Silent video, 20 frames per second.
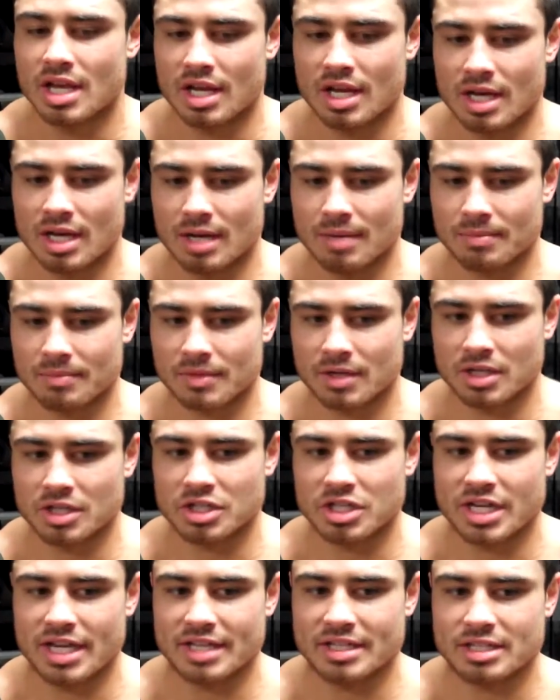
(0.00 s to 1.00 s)
Um, got a
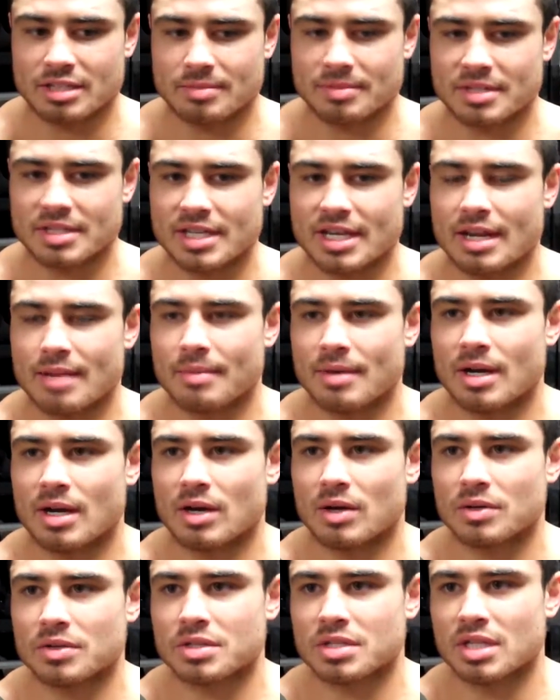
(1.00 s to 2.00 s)
chance to be staying at my
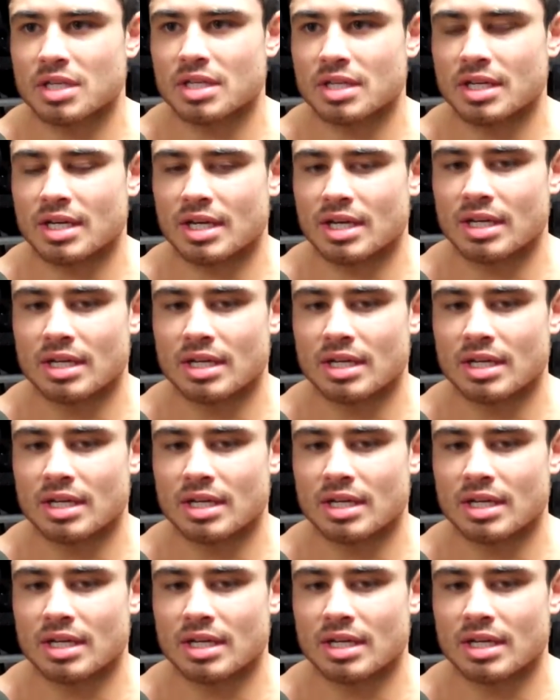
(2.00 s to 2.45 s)
house, and